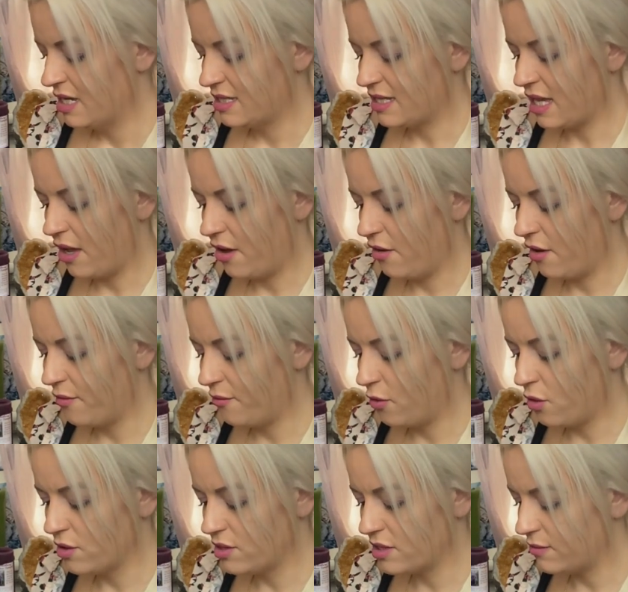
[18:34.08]
So I'm
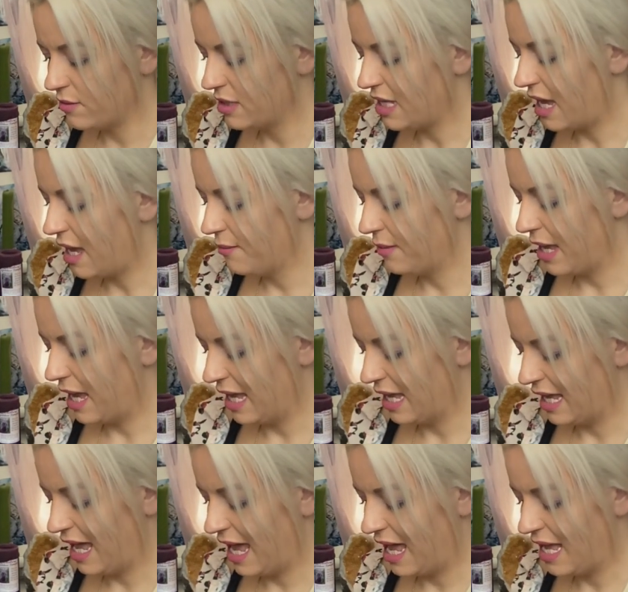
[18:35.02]
um, also with that I'm
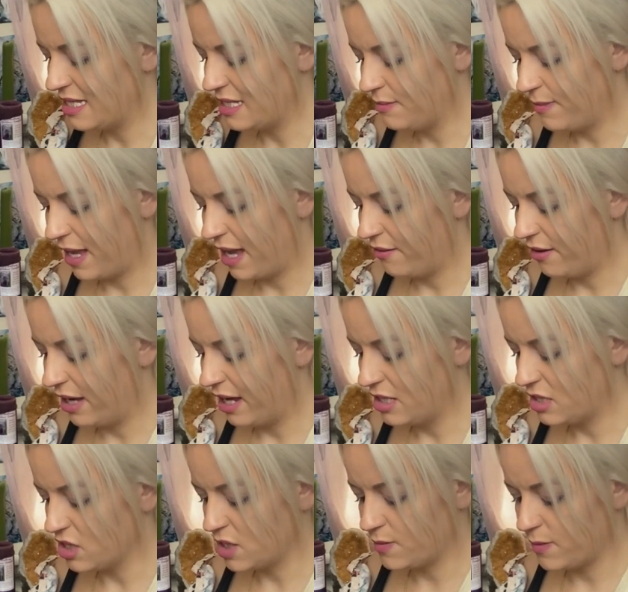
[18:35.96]
getting Katie
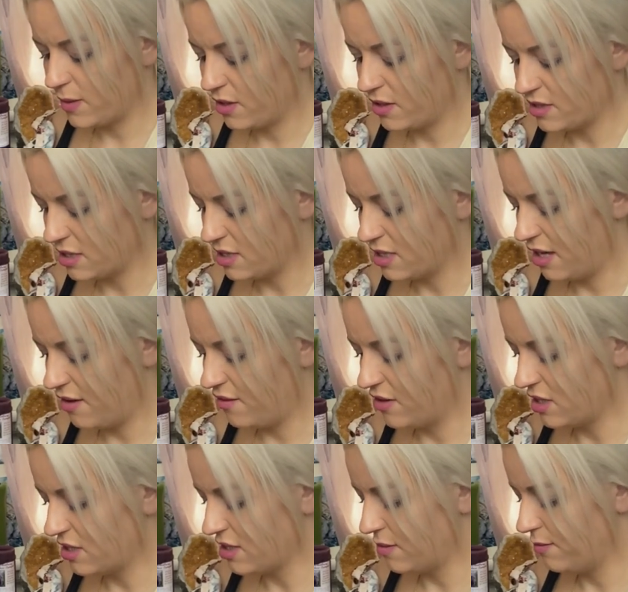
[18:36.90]
Perry. Just because it's
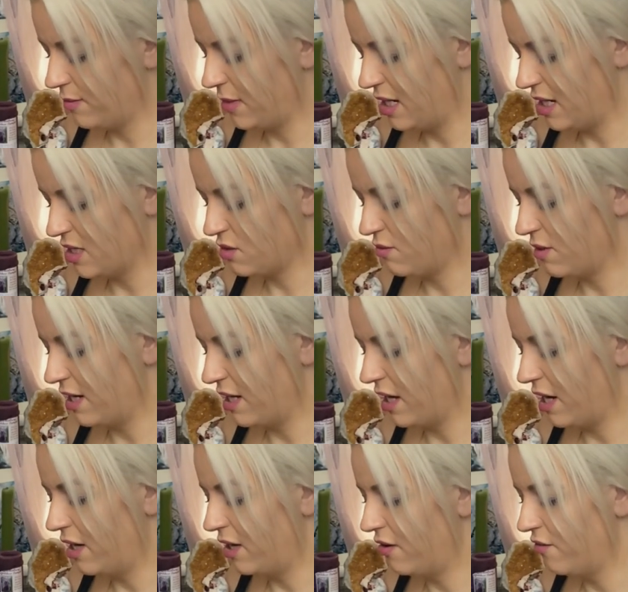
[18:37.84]
over doesn't mean it's
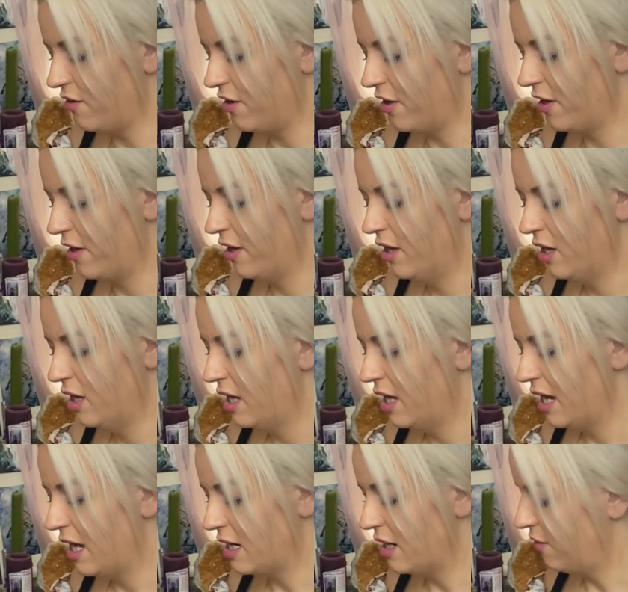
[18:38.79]
really over,
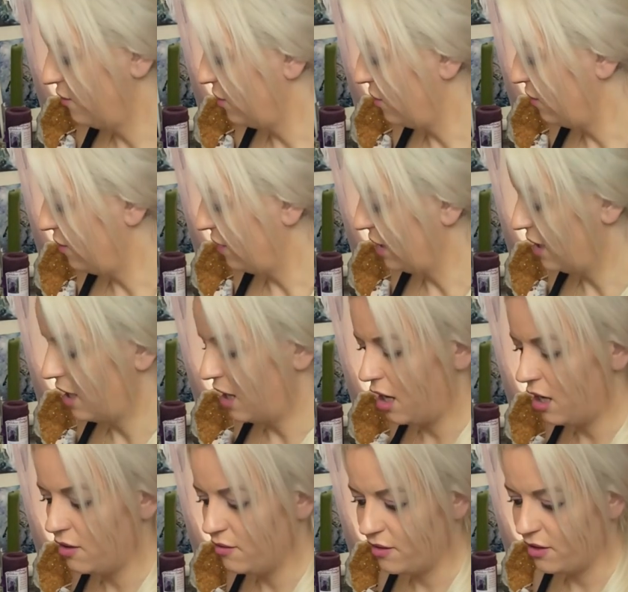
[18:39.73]
and if you think it
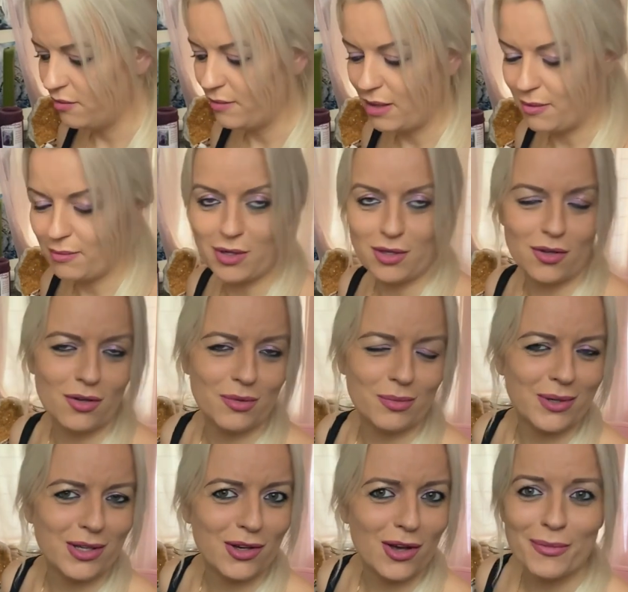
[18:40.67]
over, maybe
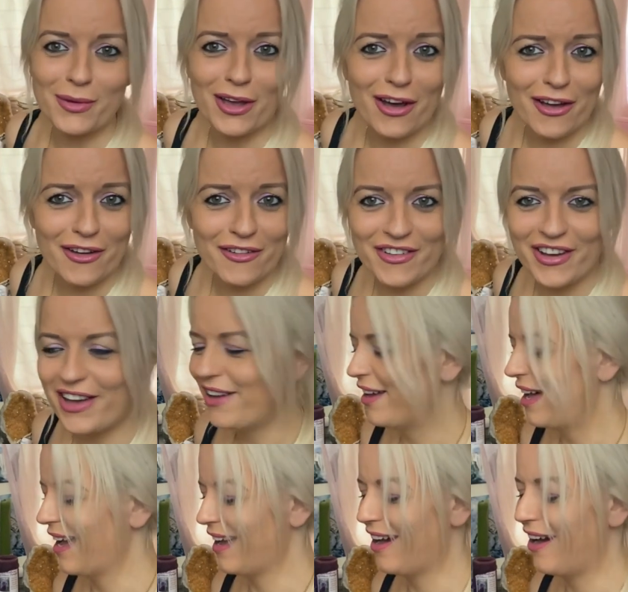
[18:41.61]
you'll be coming over.
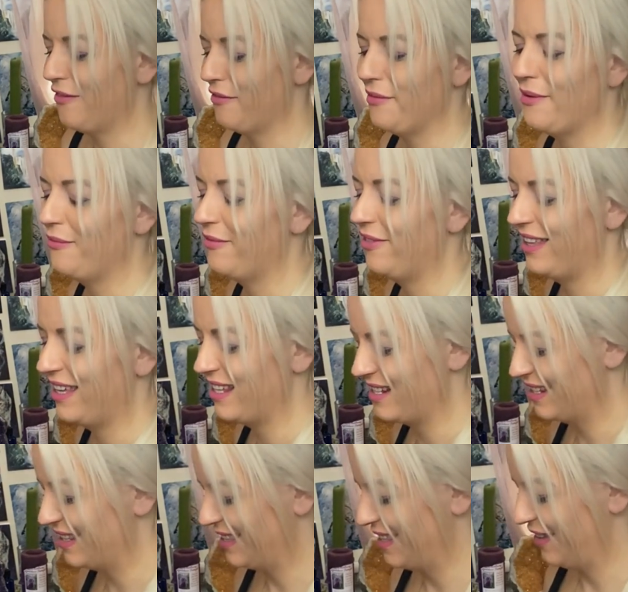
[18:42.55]
I can't remember
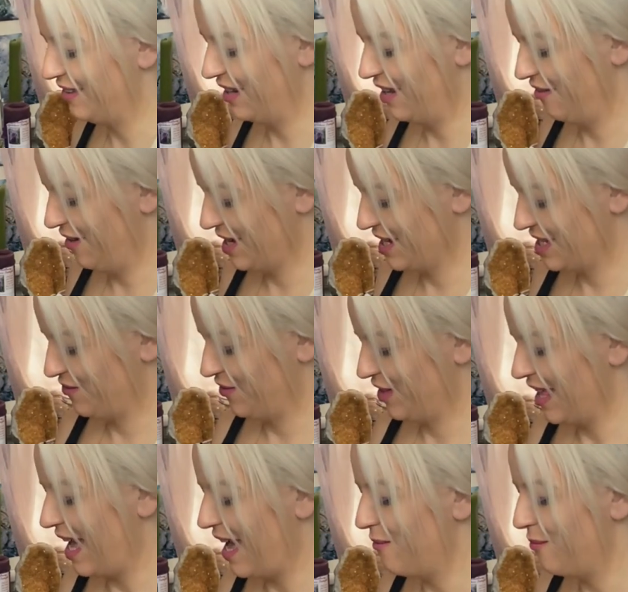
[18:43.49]
the the lyrics
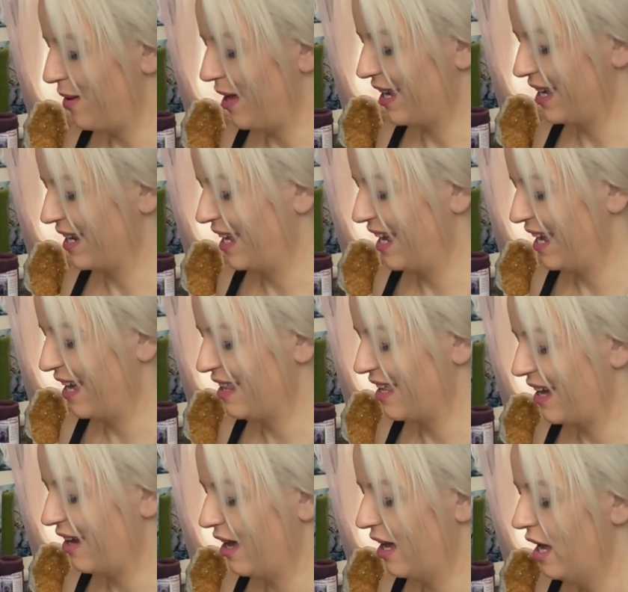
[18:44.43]
for that, but I can hear
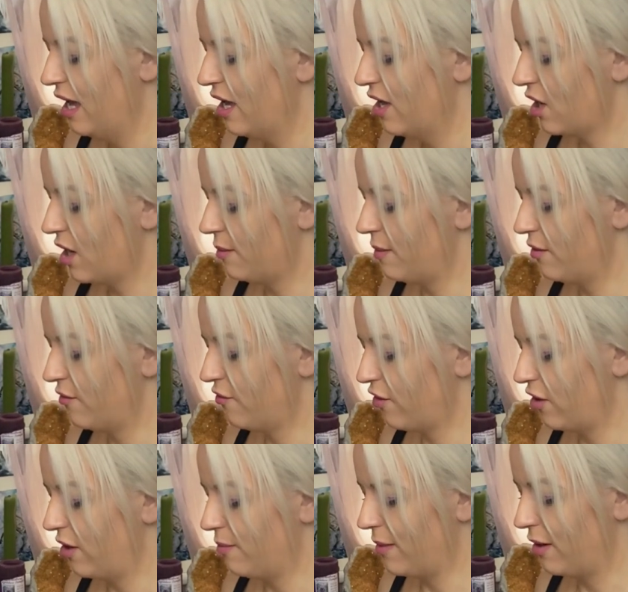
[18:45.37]
that coming
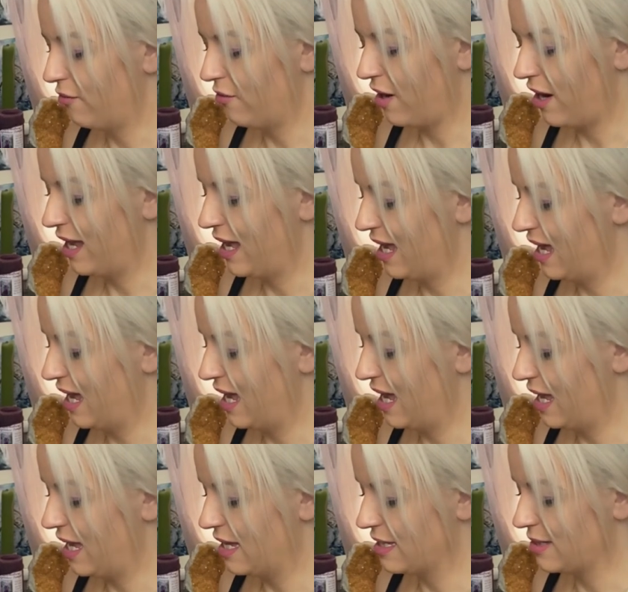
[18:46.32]
through my right
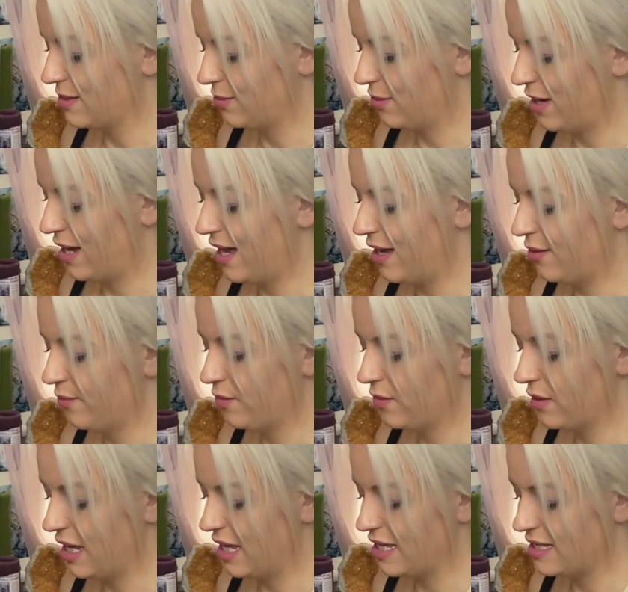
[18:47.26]
ear as well.
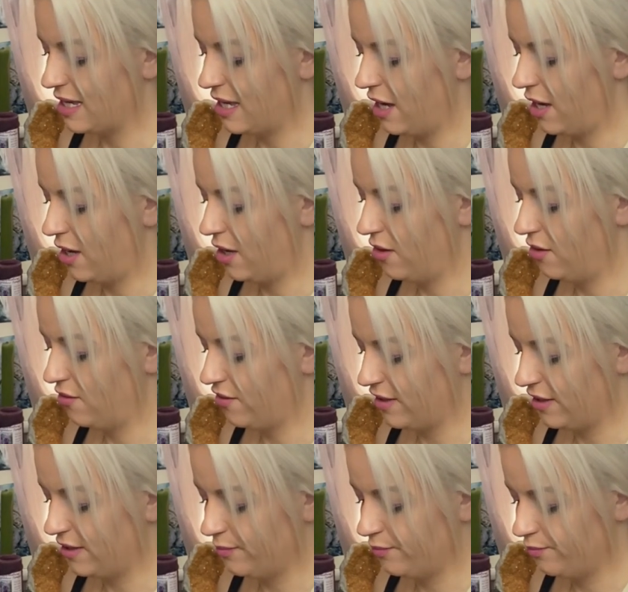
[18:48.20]
Is it
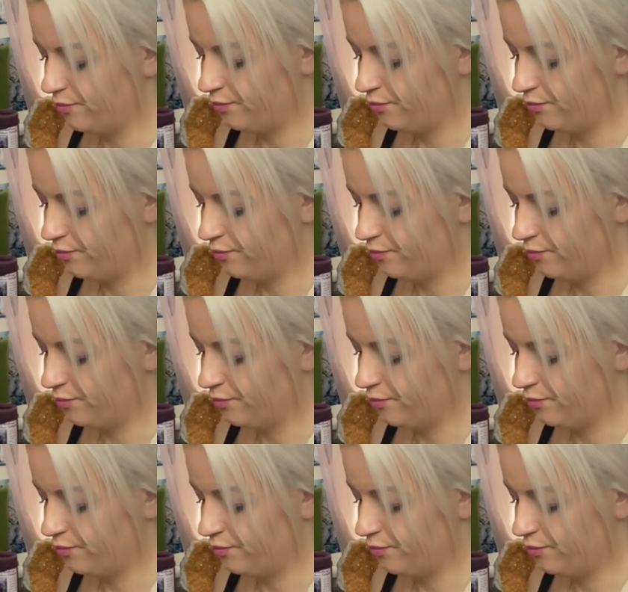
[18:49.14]
over?